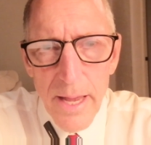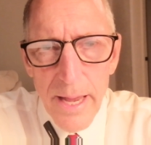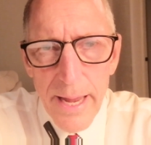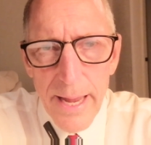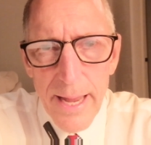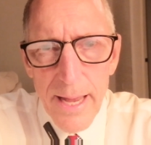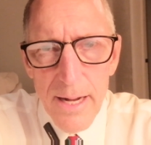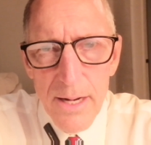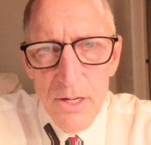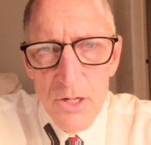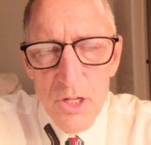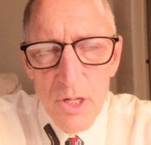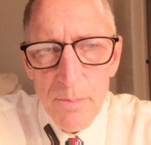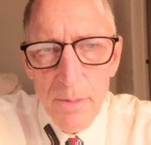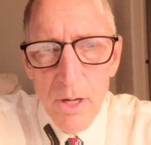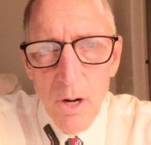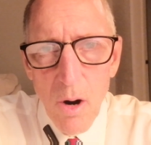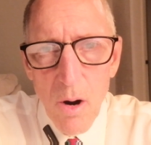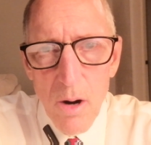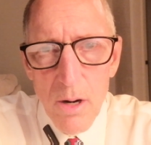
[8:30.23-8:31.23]
And it's going
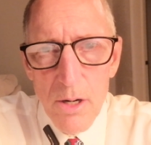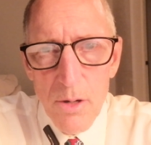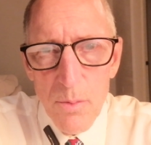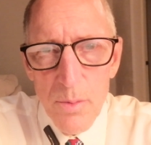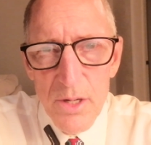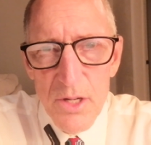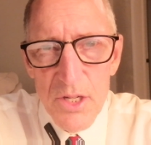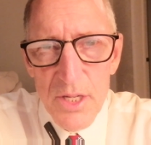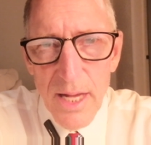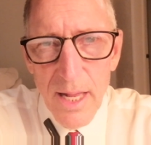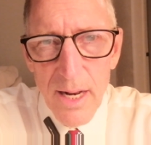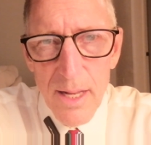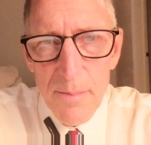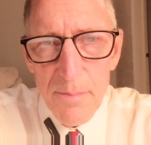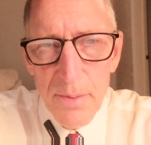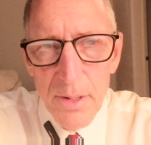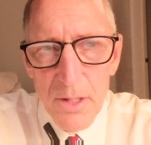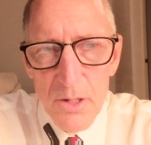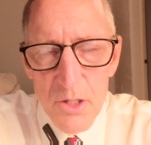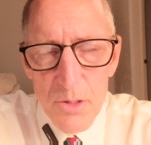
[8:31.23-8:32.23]
to be hard to resell
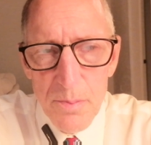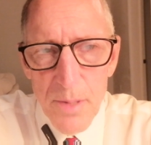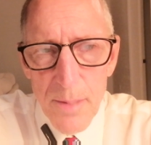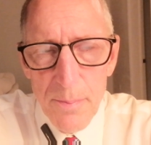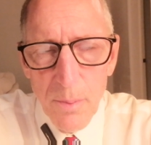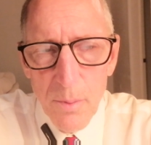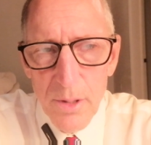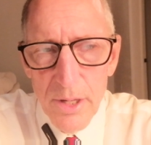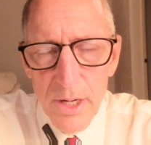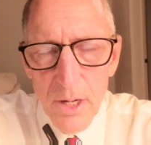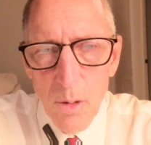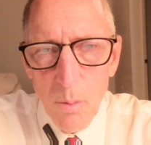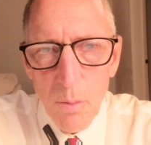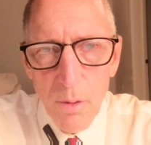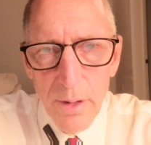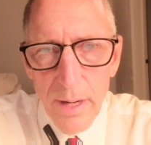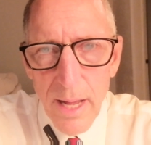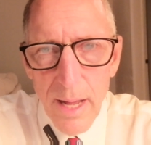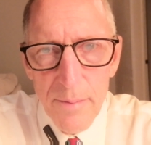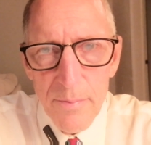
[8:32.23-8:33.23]
it because people here
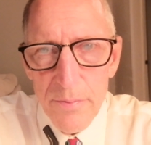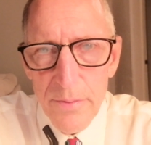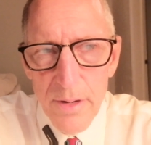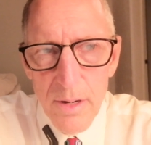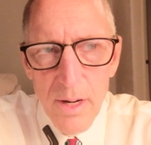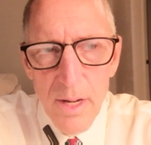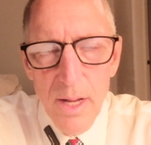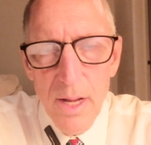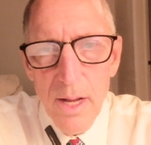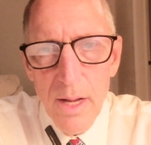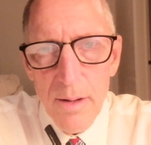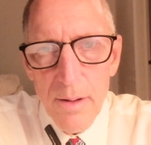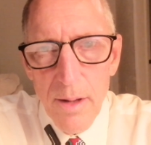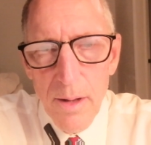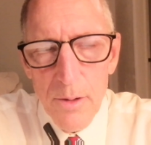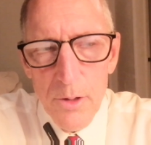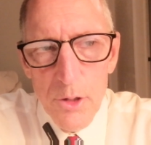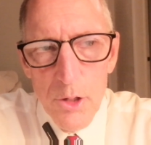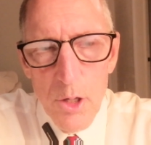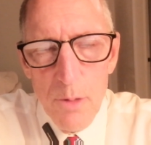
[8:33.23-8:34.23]
will not,
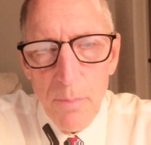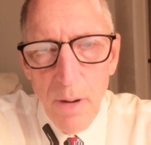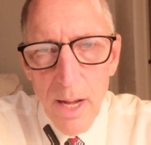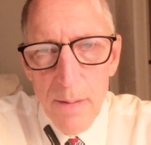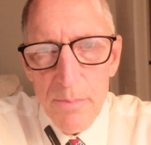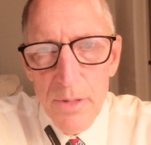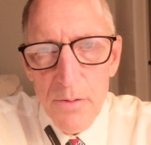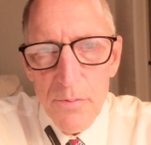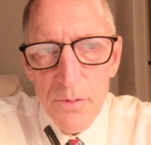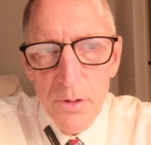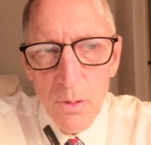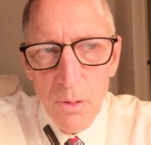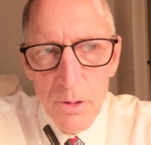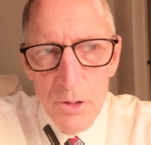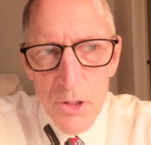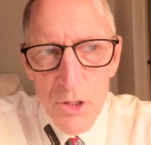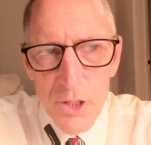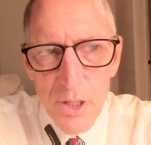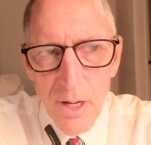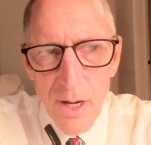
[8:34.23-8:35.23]
you might be
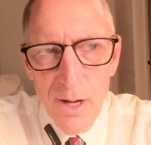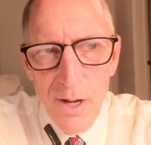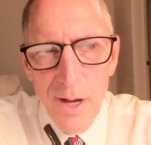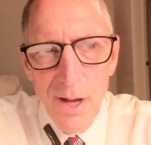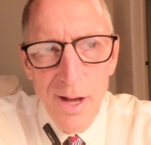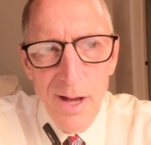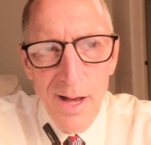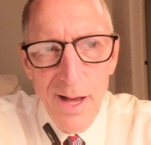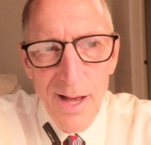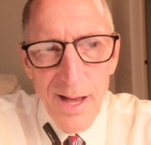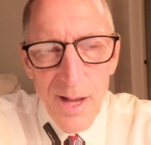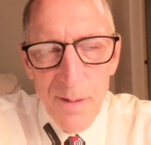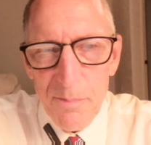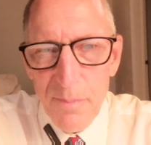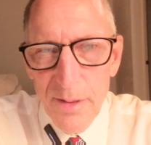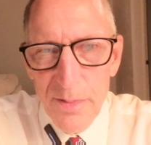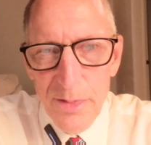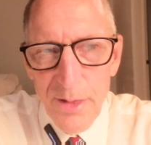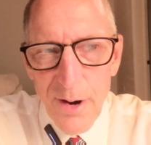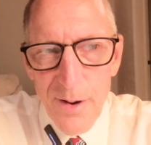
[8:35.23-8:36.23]
foolish,
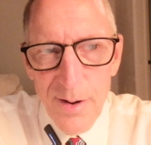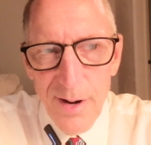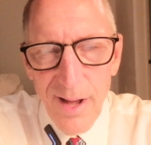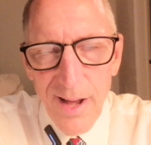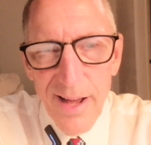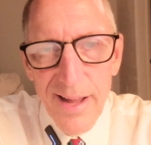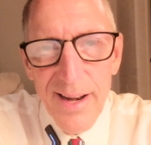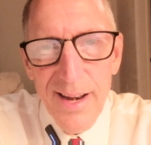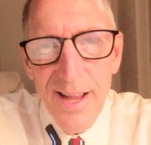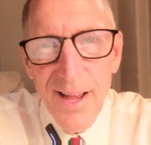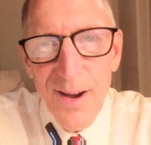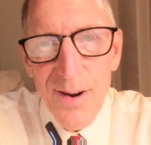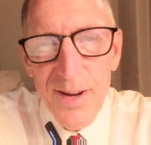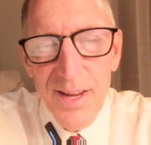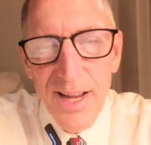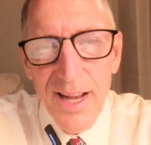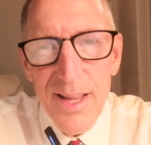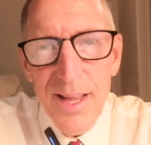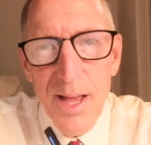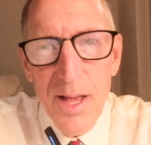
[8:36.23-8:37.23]
but they're not,
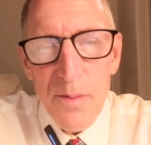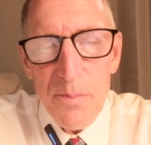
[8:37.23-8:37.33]
okay?